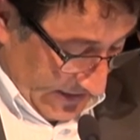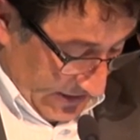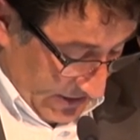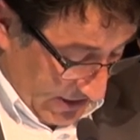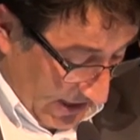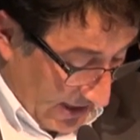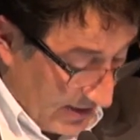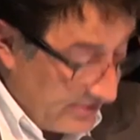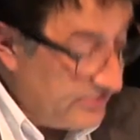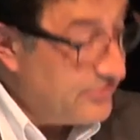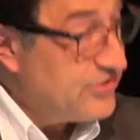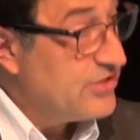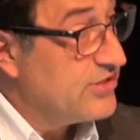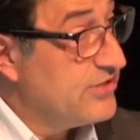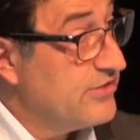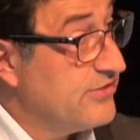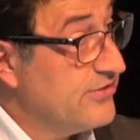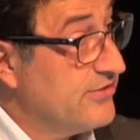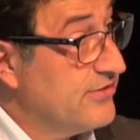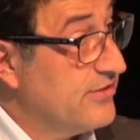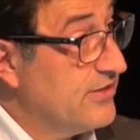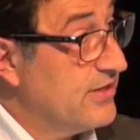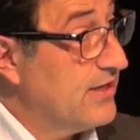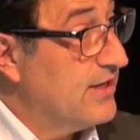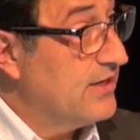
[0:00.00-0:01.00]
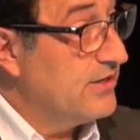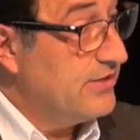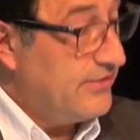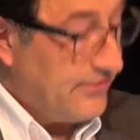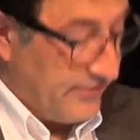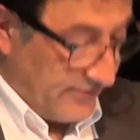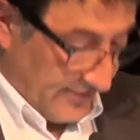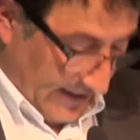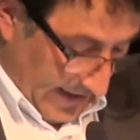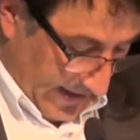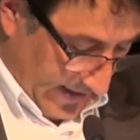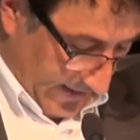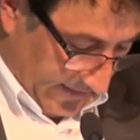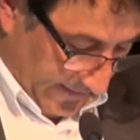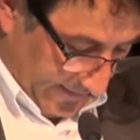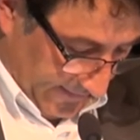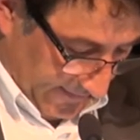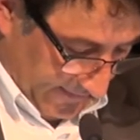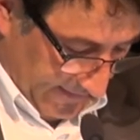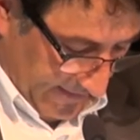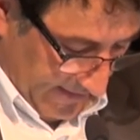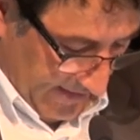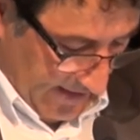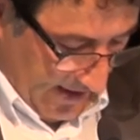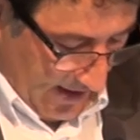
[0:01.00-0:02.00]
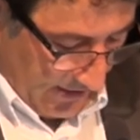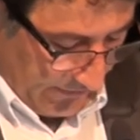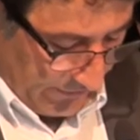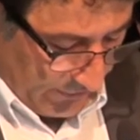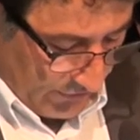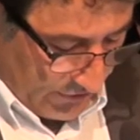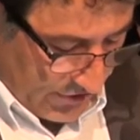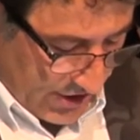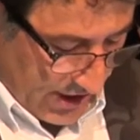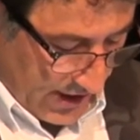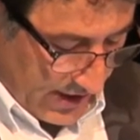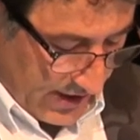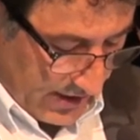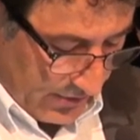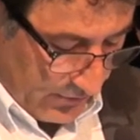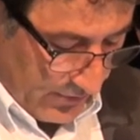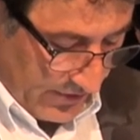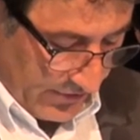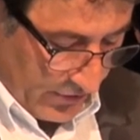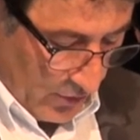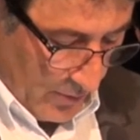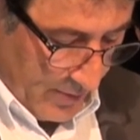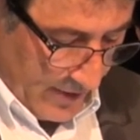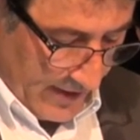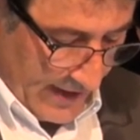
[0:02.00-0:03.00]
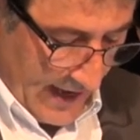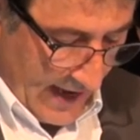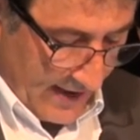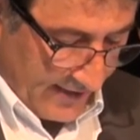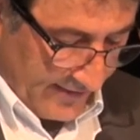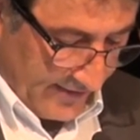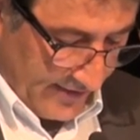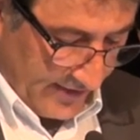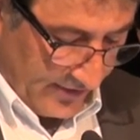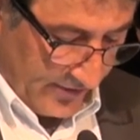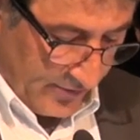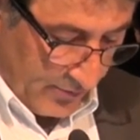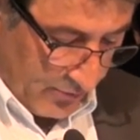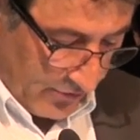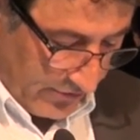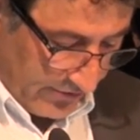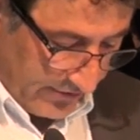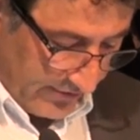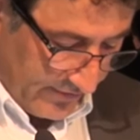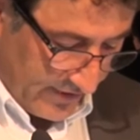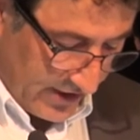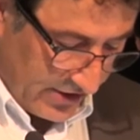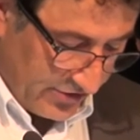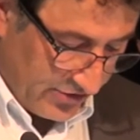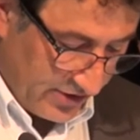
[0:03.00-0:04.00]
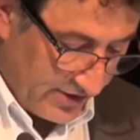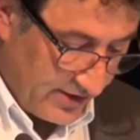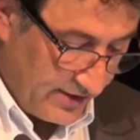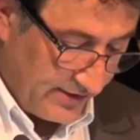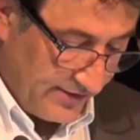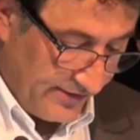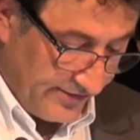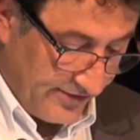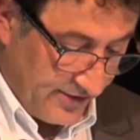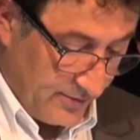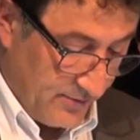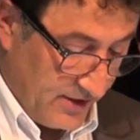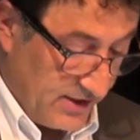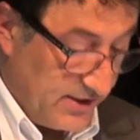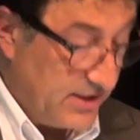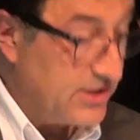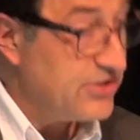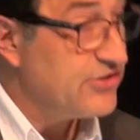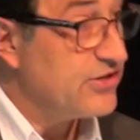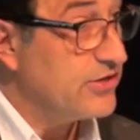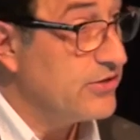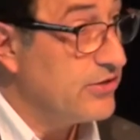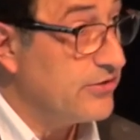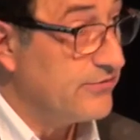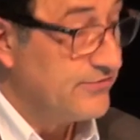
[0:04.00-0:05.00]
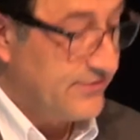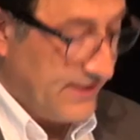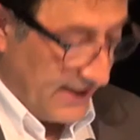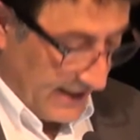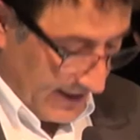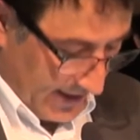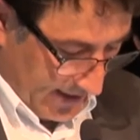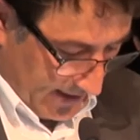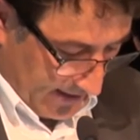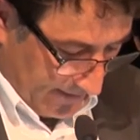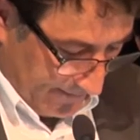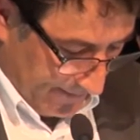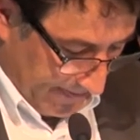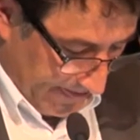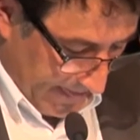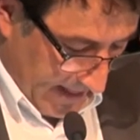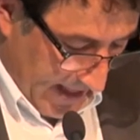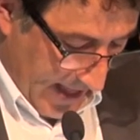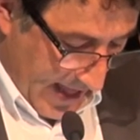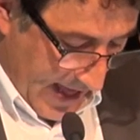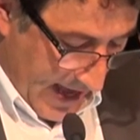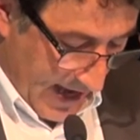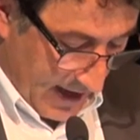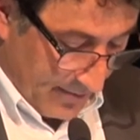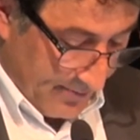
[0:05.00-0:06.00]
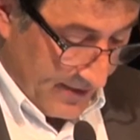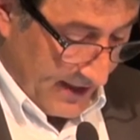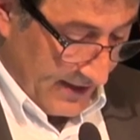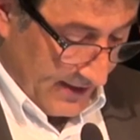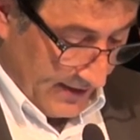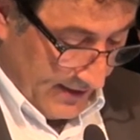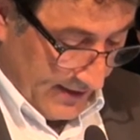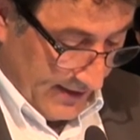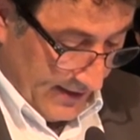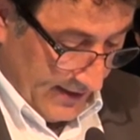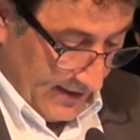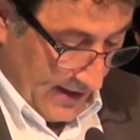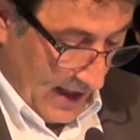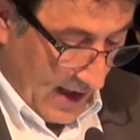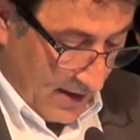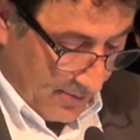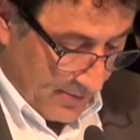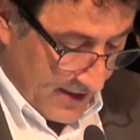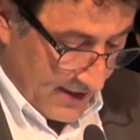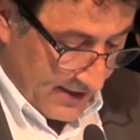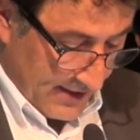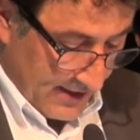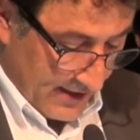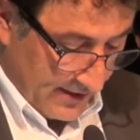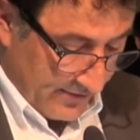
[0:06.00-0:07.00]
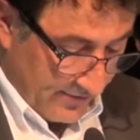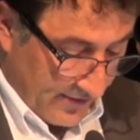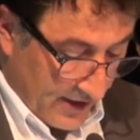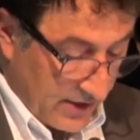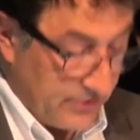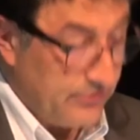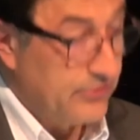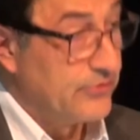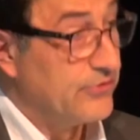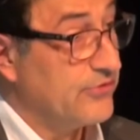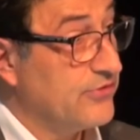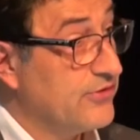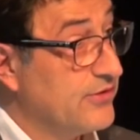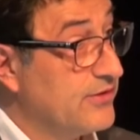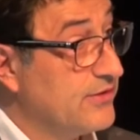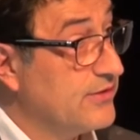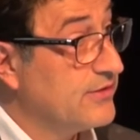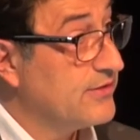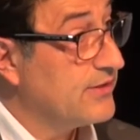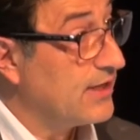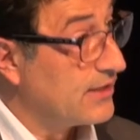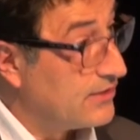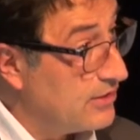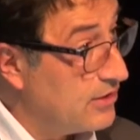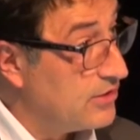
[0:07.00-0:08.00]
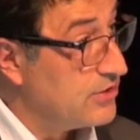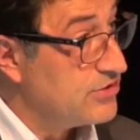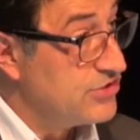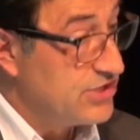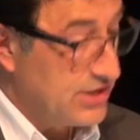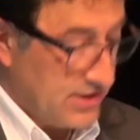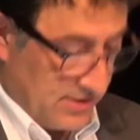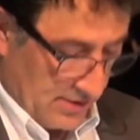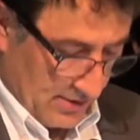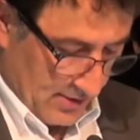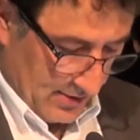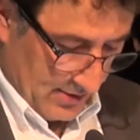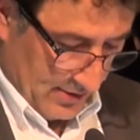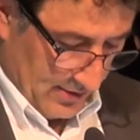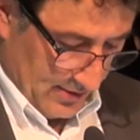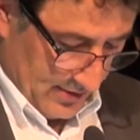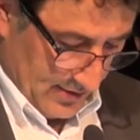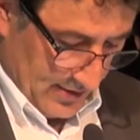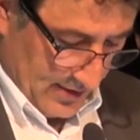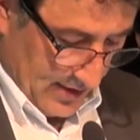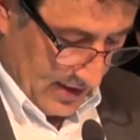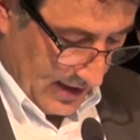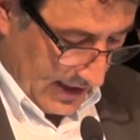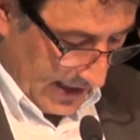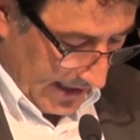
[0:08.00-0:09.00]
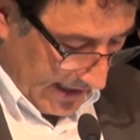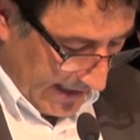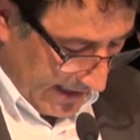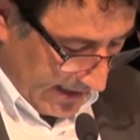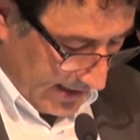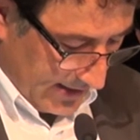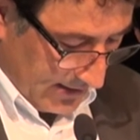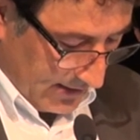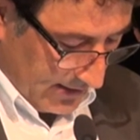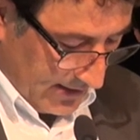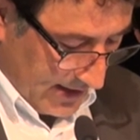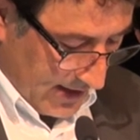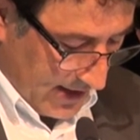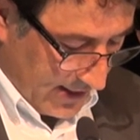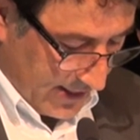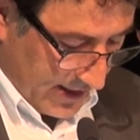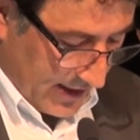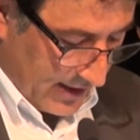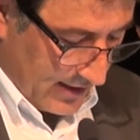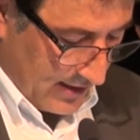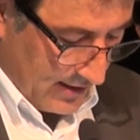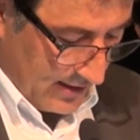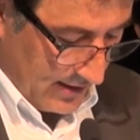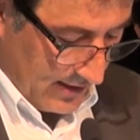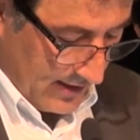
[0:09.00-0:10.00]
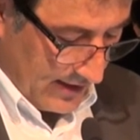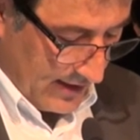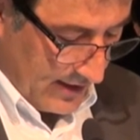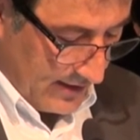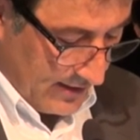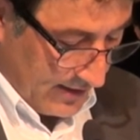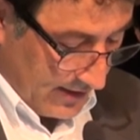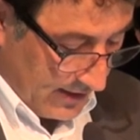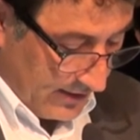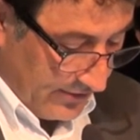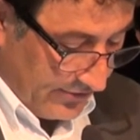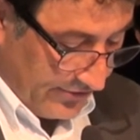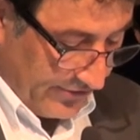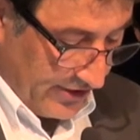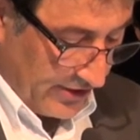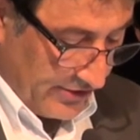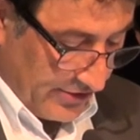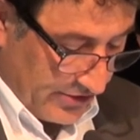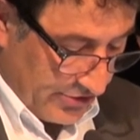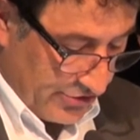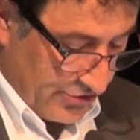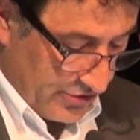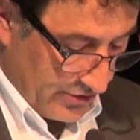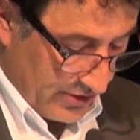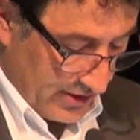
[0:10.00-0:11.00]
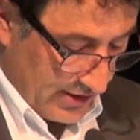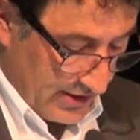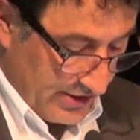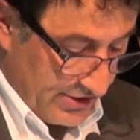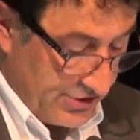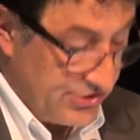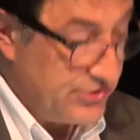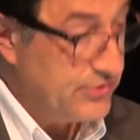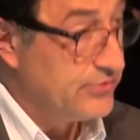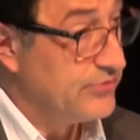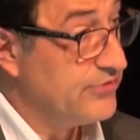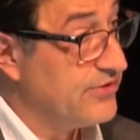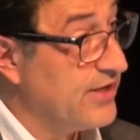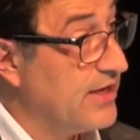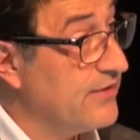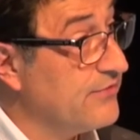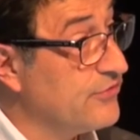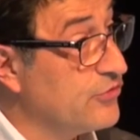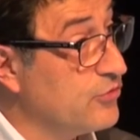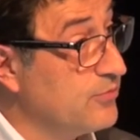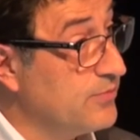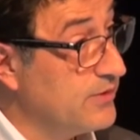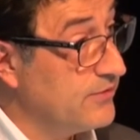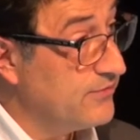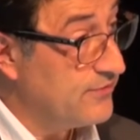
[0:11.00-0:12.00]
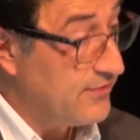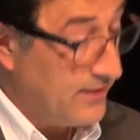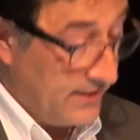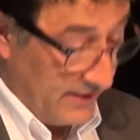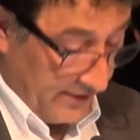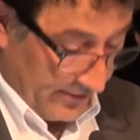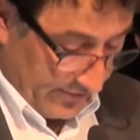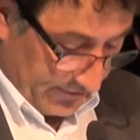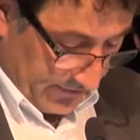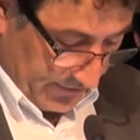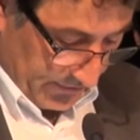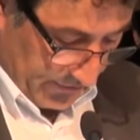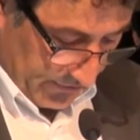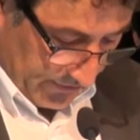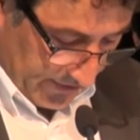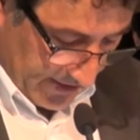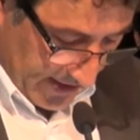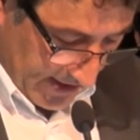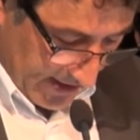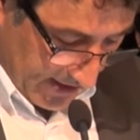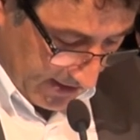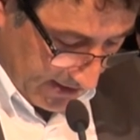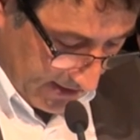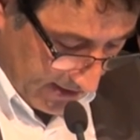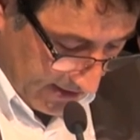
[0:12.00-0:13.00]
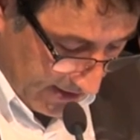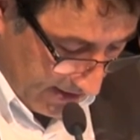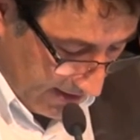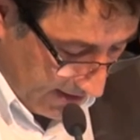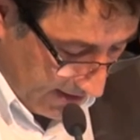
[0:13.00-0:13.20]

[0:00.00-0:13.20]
Challenges and stakes associated with open access, preservation, and dissemination of data are many, are many and various. Technological, legal, ethical, and institutional issues have to be faced today.